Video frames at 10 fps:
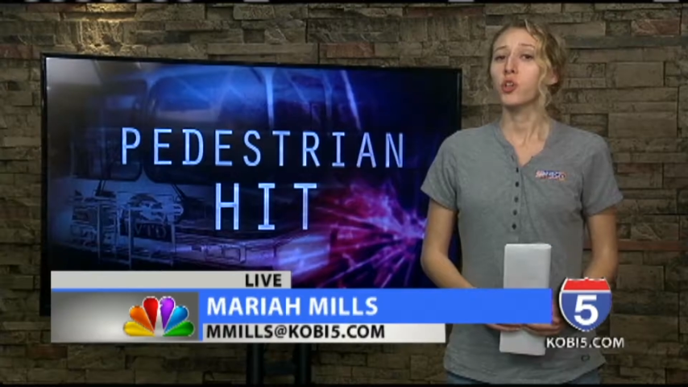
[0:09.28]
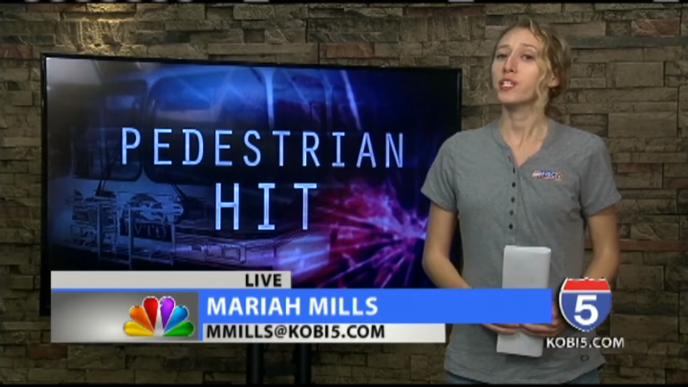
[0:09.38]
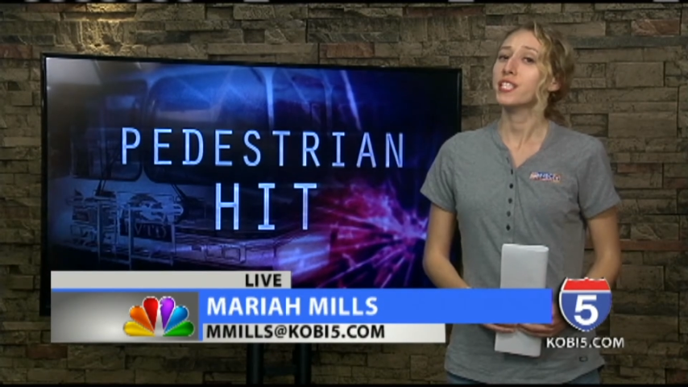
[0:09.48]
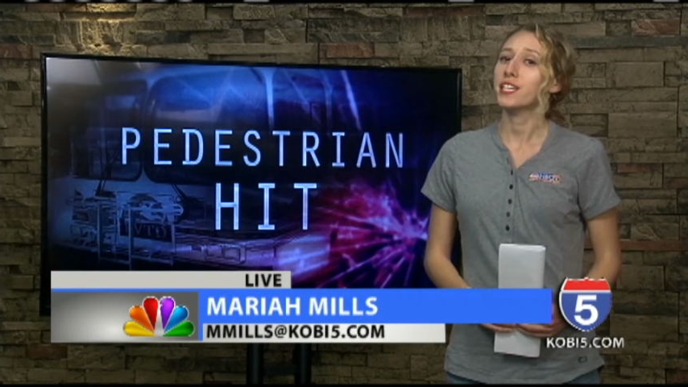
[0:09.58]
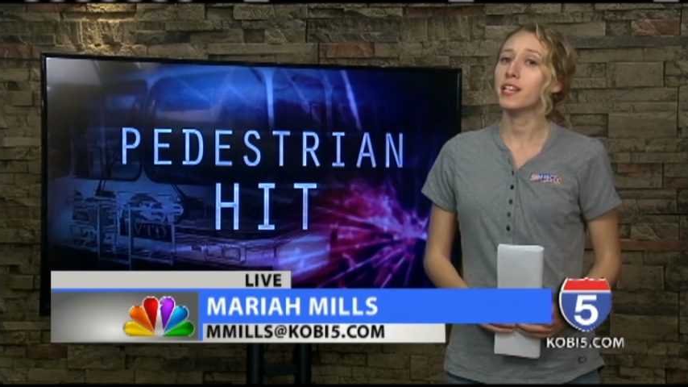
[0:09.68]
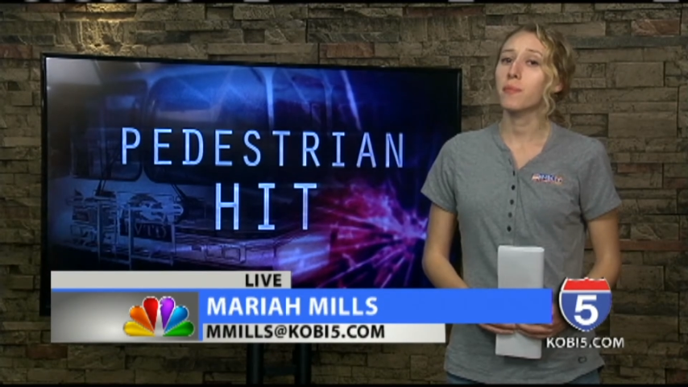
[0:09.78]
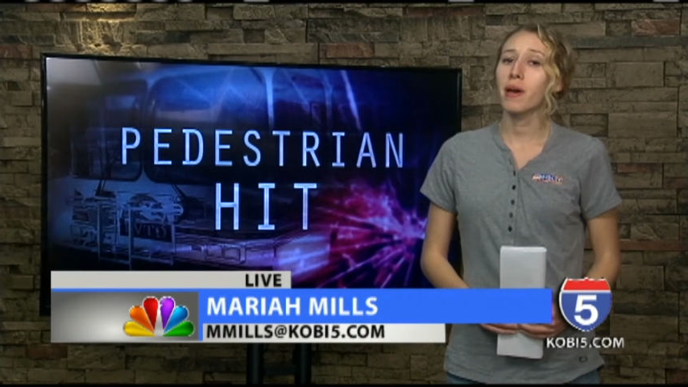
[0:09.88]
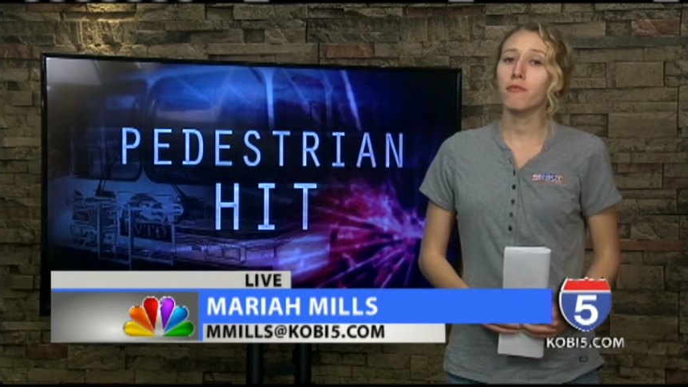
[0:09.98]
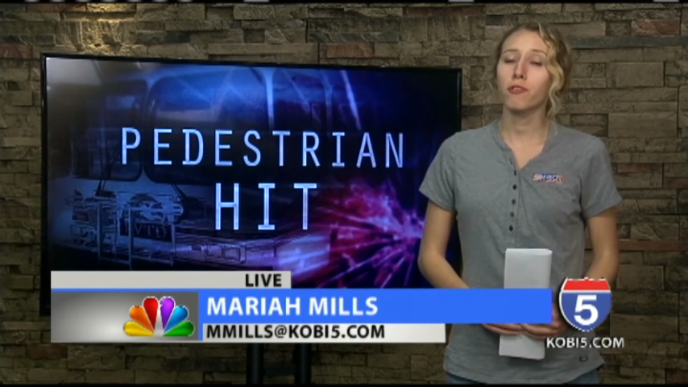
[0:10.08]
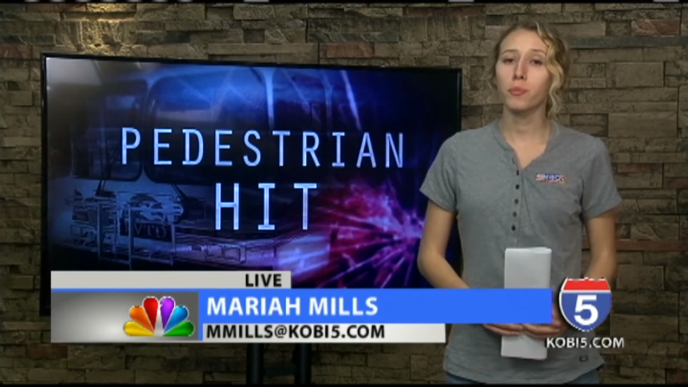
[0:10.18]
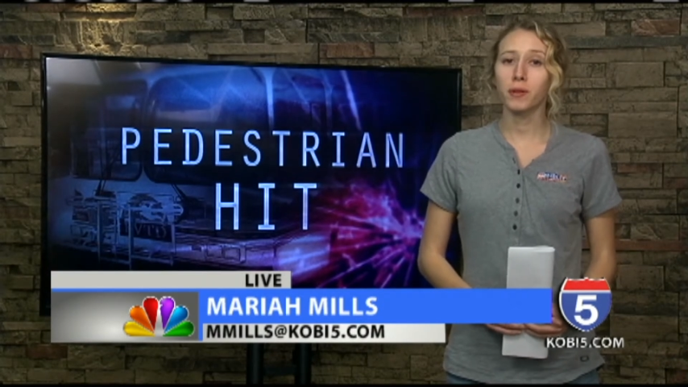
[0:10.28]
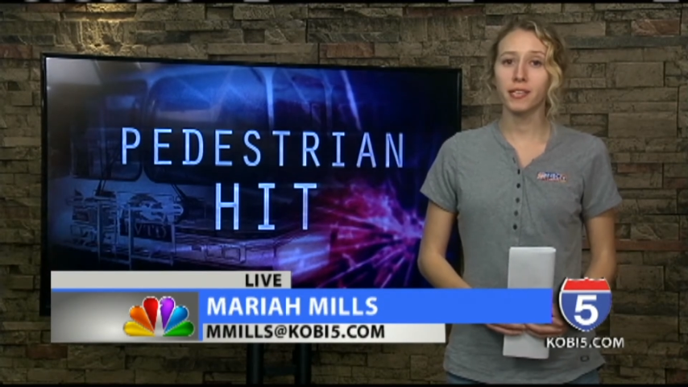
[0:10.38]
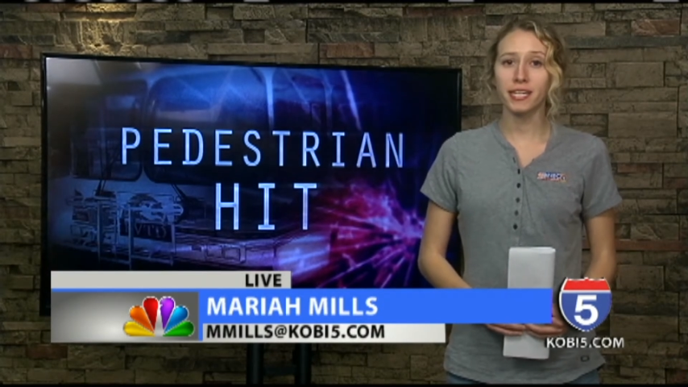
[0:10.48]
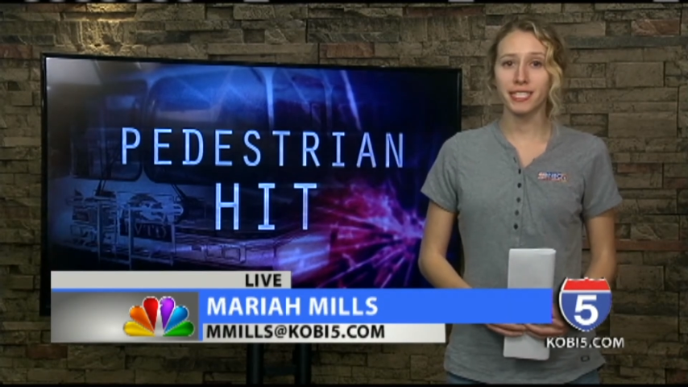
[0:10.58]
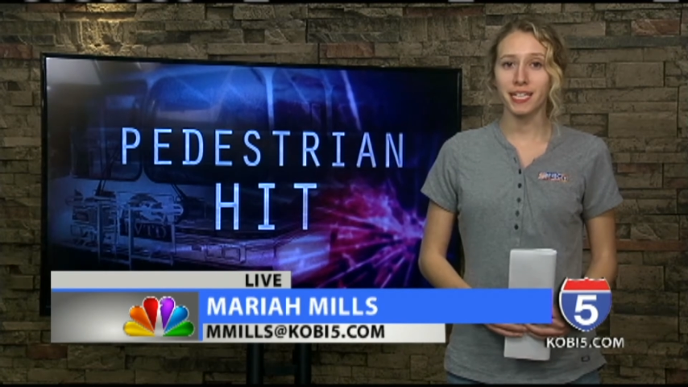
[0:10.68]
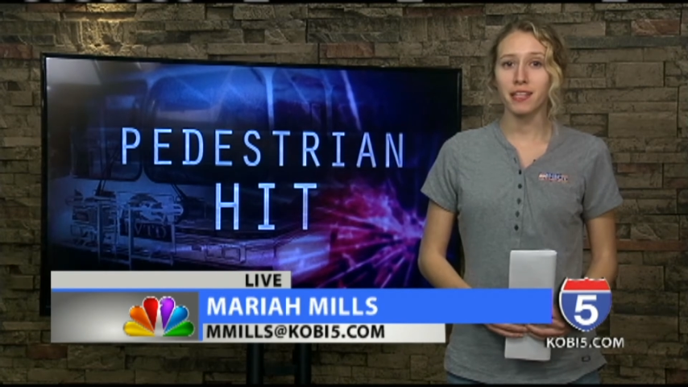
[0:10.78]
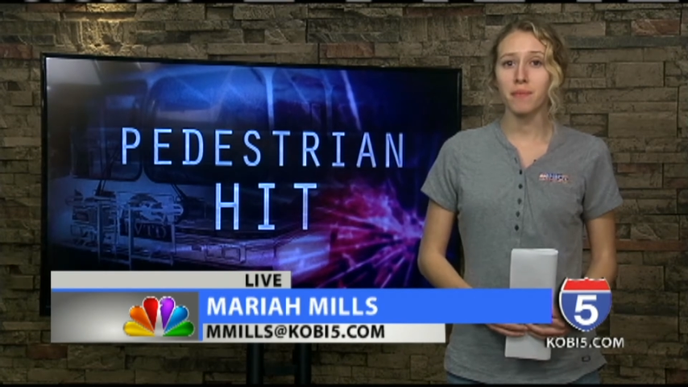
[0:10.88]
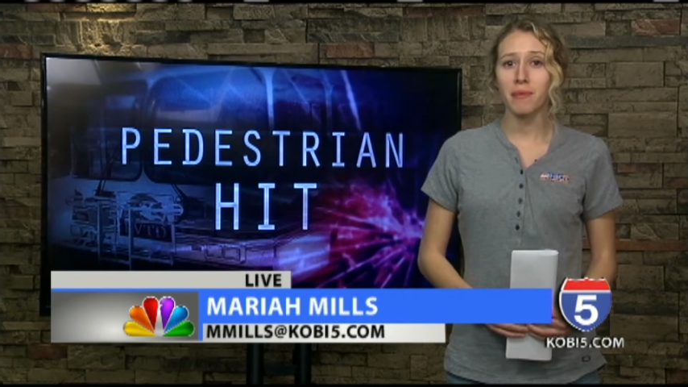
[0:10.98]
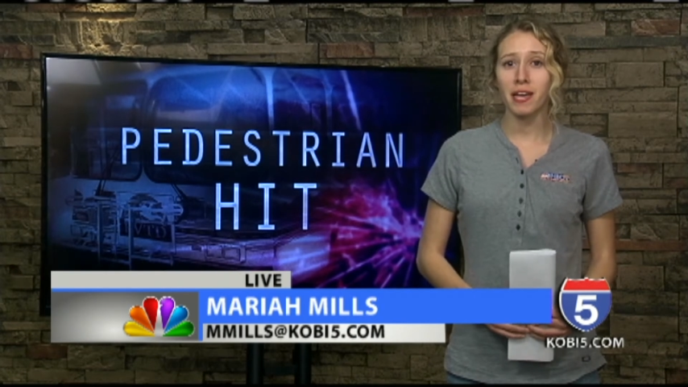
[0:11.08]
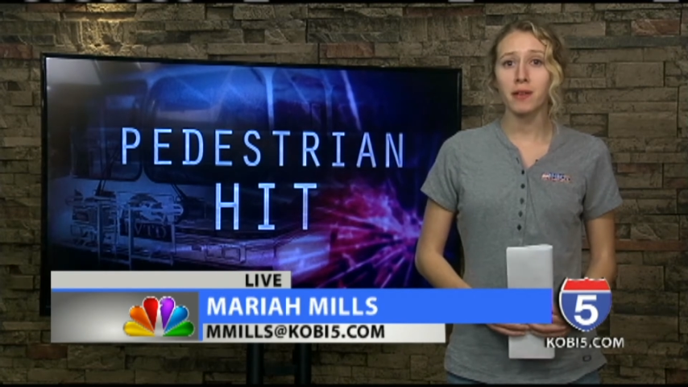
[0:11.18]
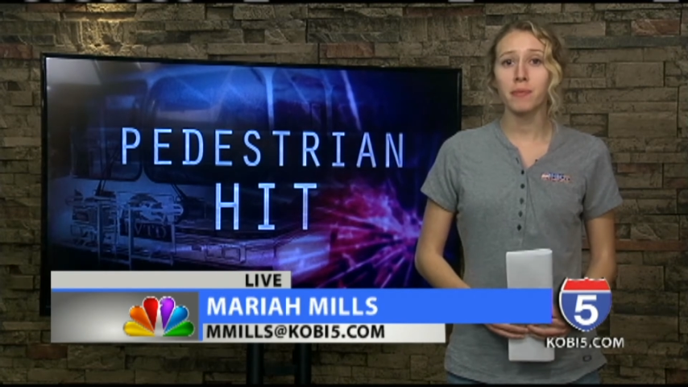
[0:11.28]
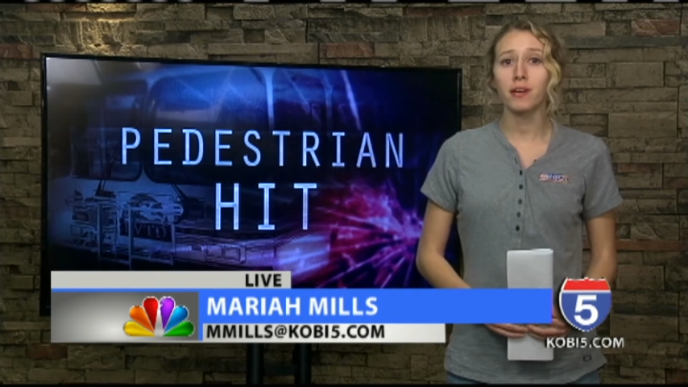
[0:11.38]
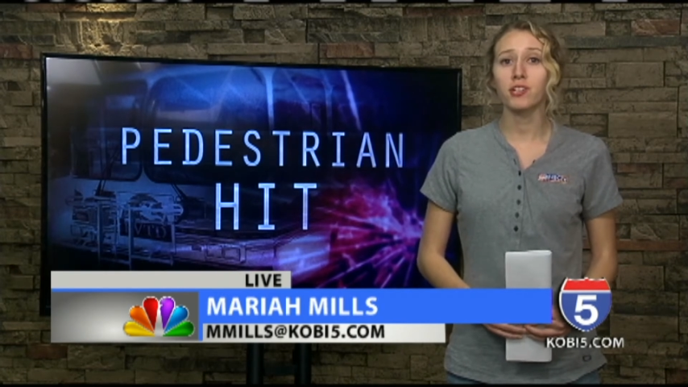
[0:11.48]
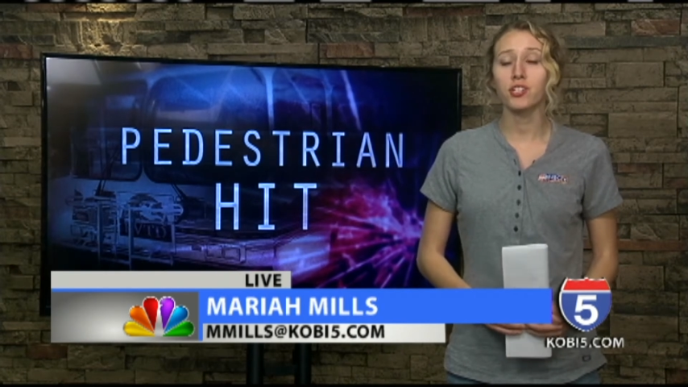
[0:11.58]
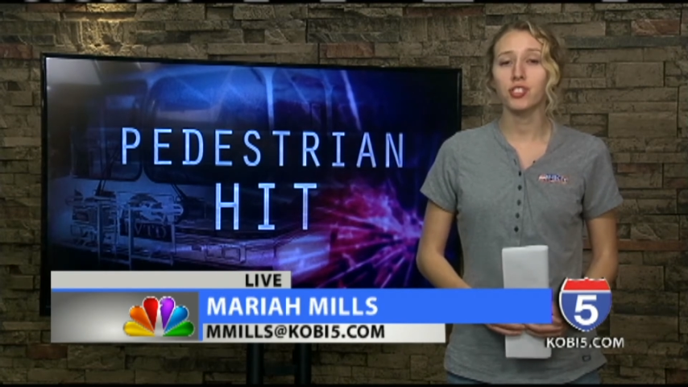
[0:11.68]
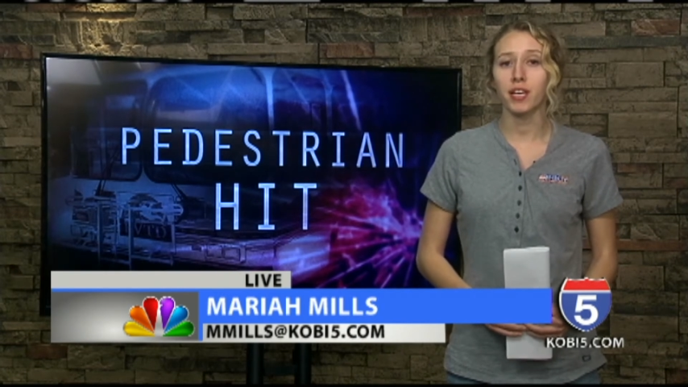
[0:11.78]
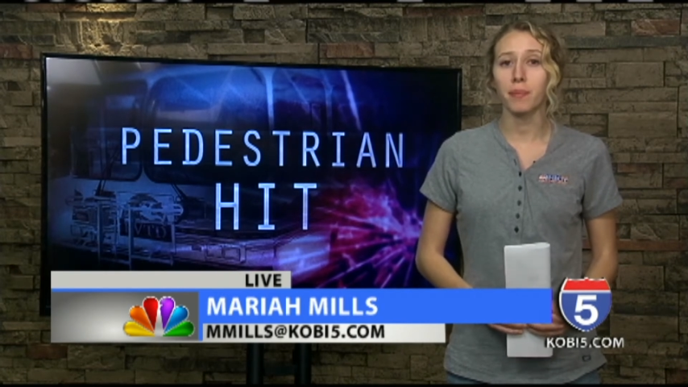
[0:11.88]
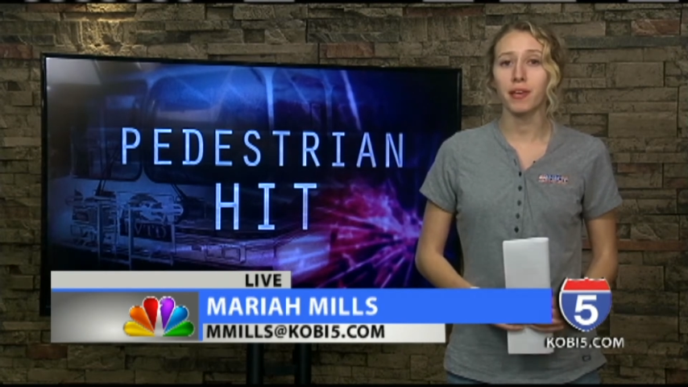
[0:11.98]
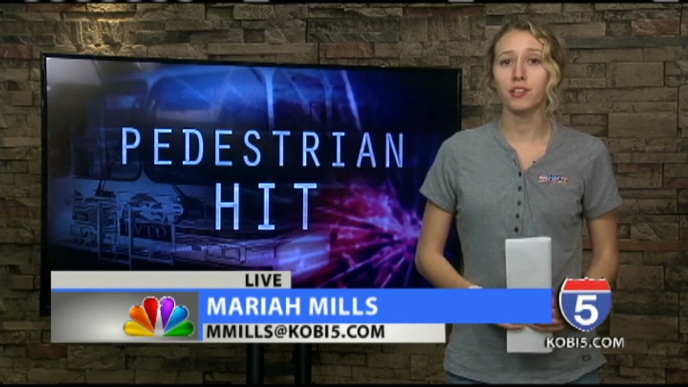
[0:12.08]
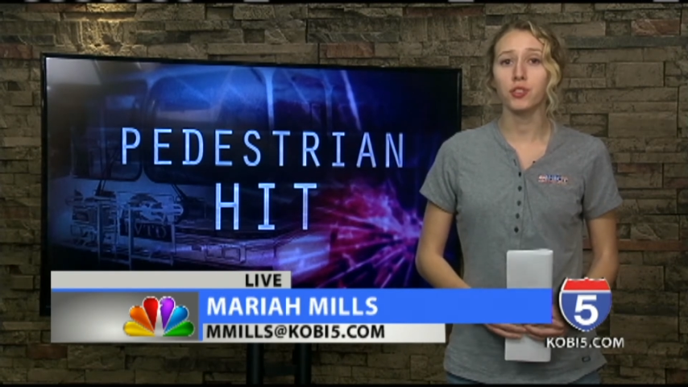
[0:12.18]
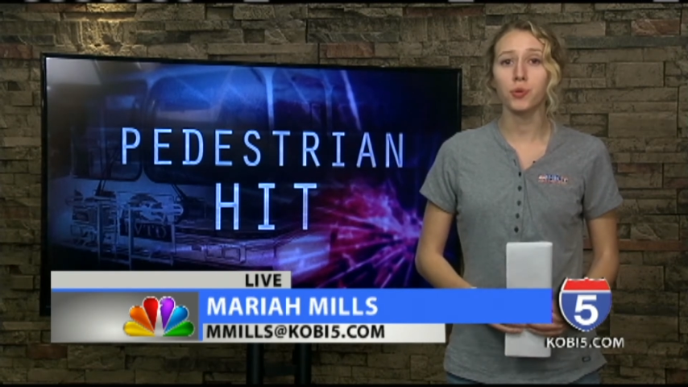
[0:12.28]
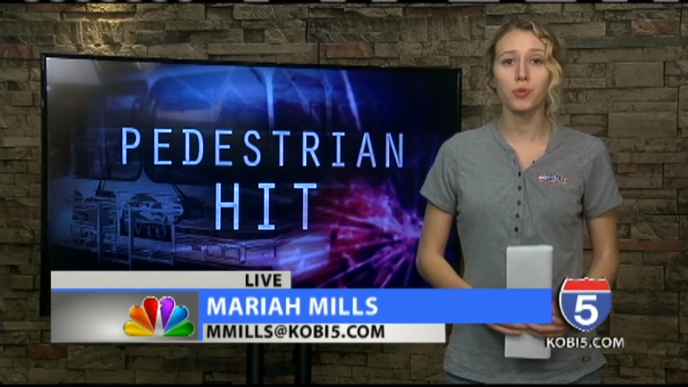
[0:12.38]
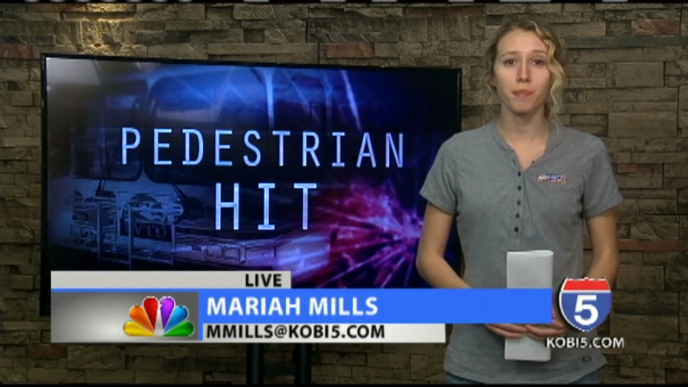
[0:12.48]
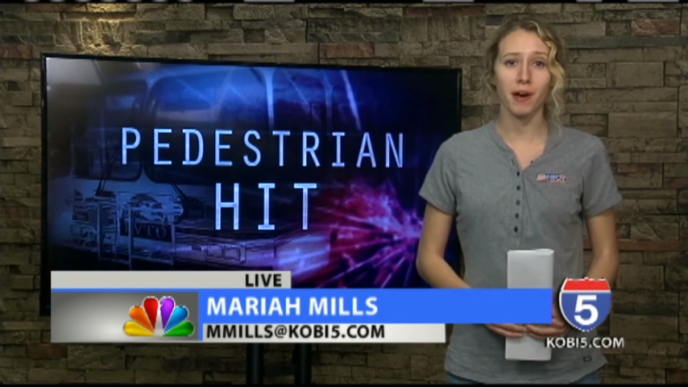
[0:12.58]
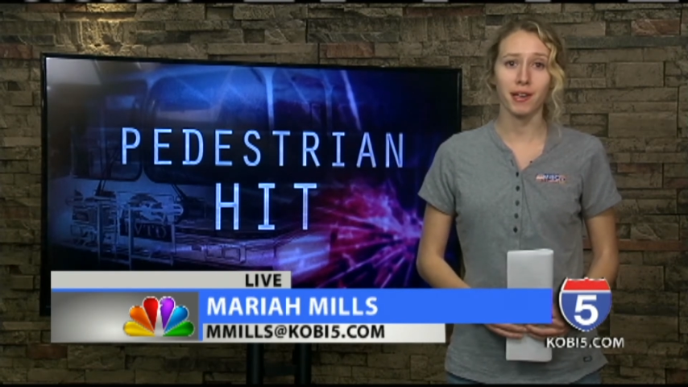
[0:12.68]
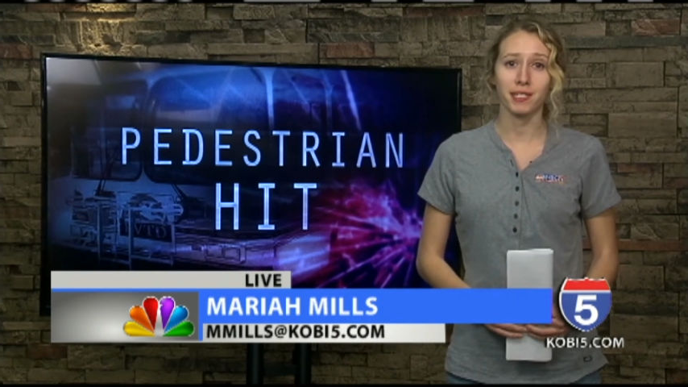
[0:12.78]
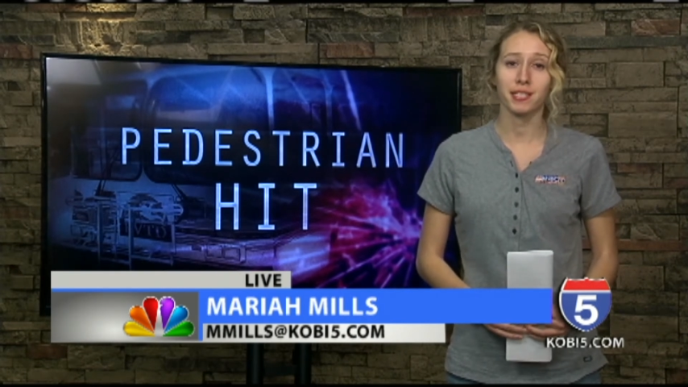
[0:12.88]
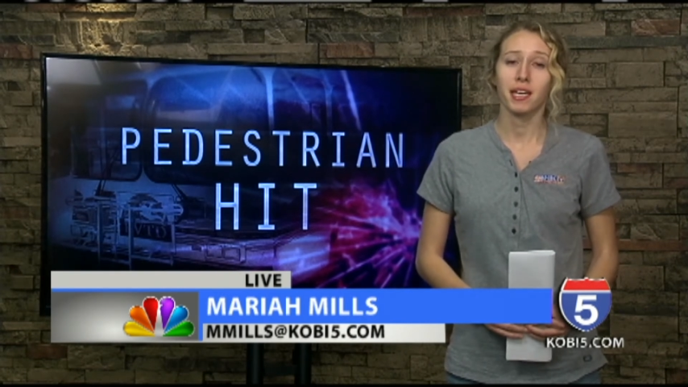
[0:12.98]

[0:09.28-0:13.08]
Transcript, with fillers: Kristen, Medford police say the man appeared to step into the bus.